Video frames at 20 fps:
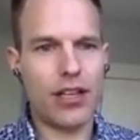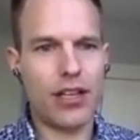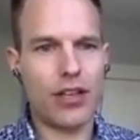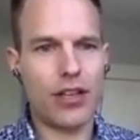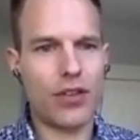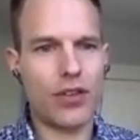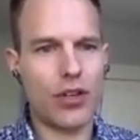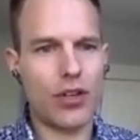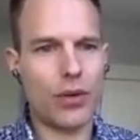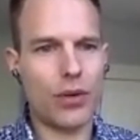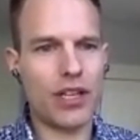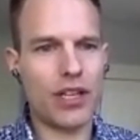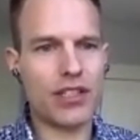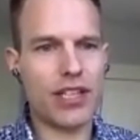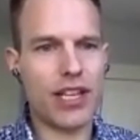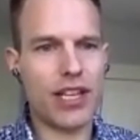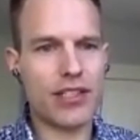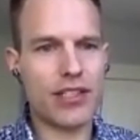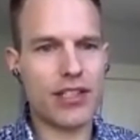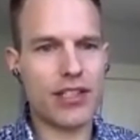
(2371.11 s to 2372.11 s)
If you know what it
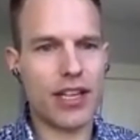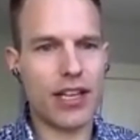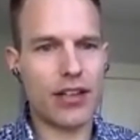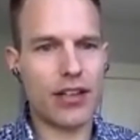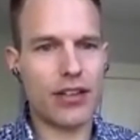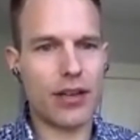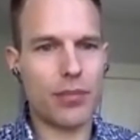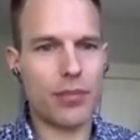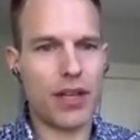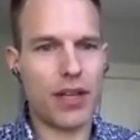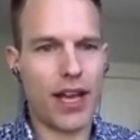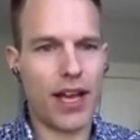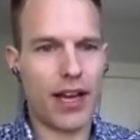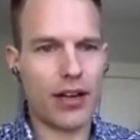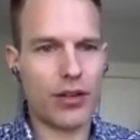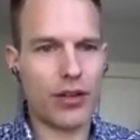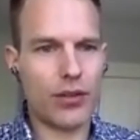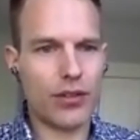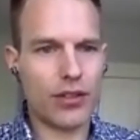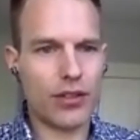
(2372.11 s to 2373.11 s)
takes to get good at
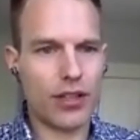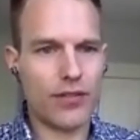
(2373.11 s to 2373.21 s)
piano,